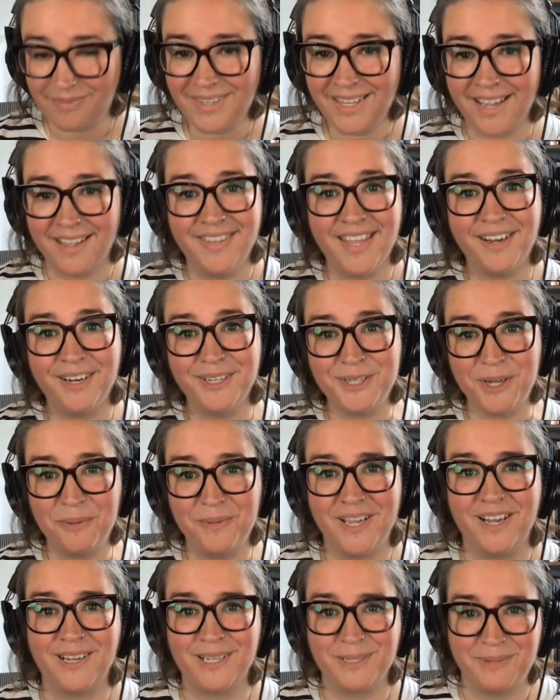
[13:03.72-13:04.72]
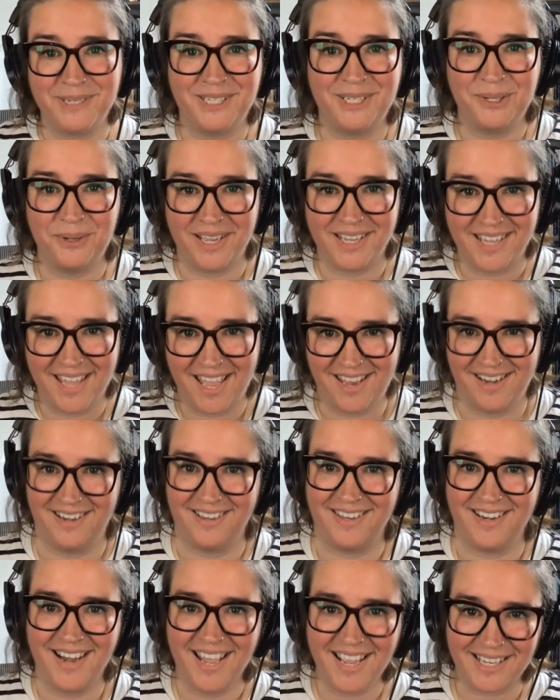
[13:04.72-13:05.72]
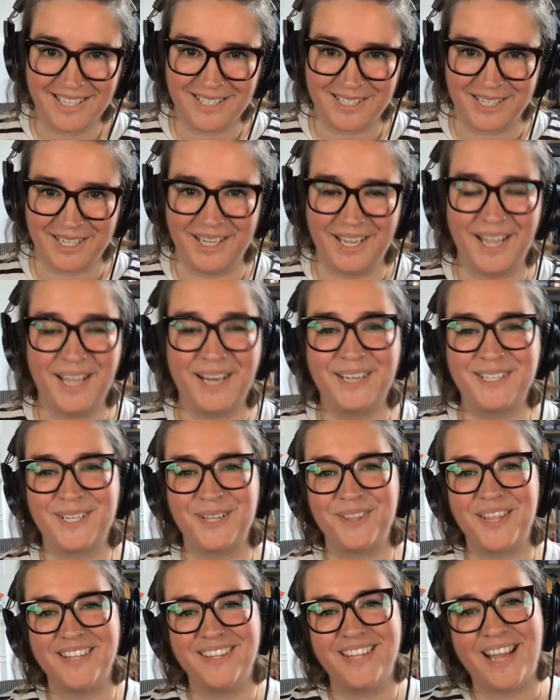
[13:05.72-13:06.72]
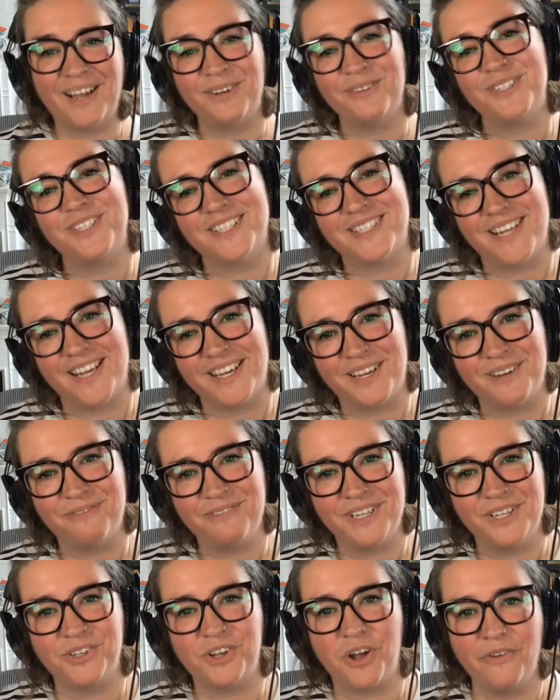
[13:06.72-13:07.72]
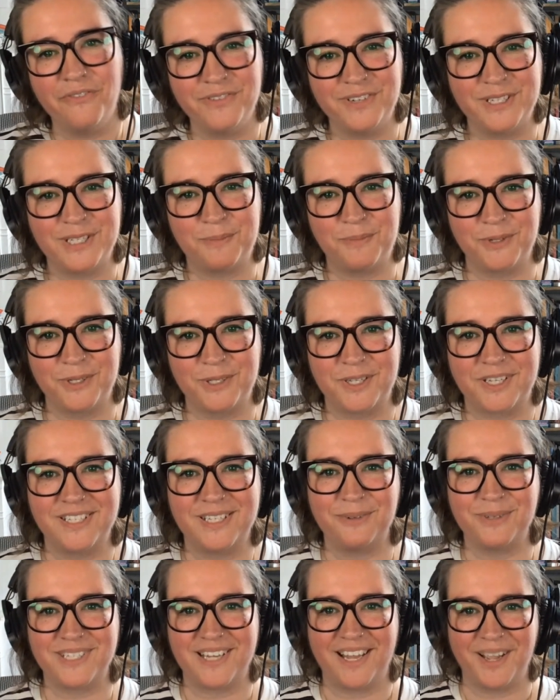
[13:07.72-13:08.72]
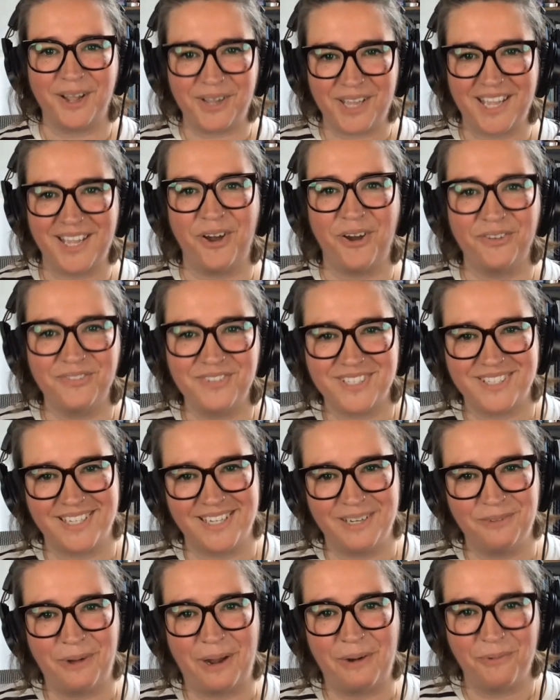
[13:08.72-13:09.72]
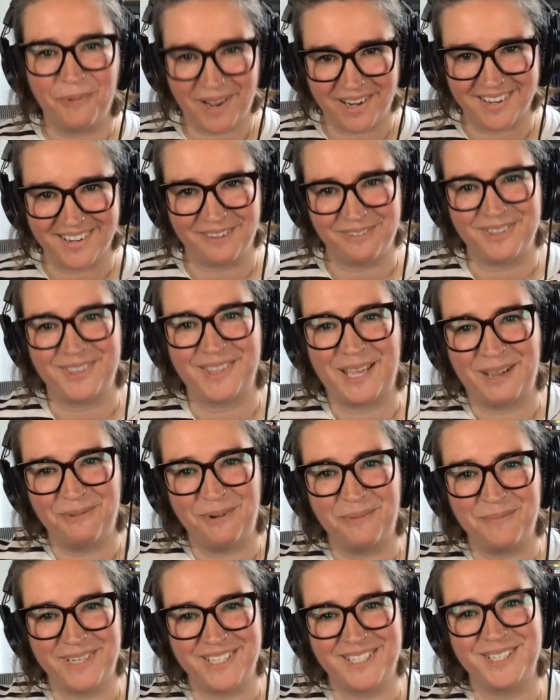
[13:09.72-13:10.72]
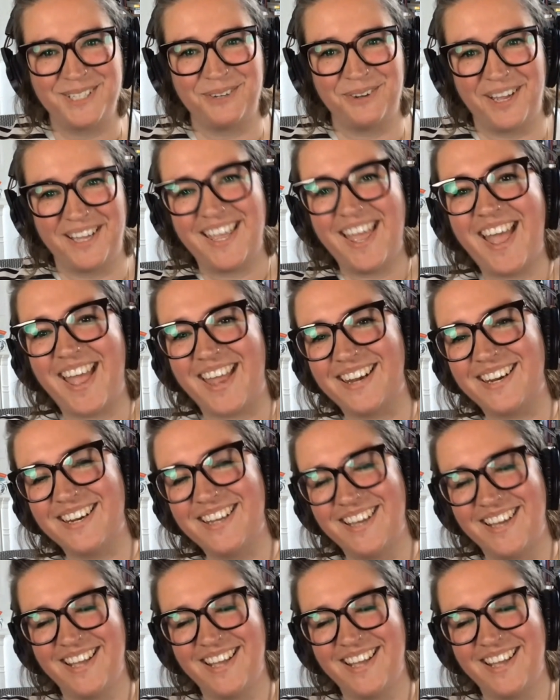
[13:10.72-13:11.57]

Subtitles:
And then Adobe asked me to do it again the next year. And so then that was just like a real confidence boost because it was like, okay, it obviously went well enough that they want me to do it again.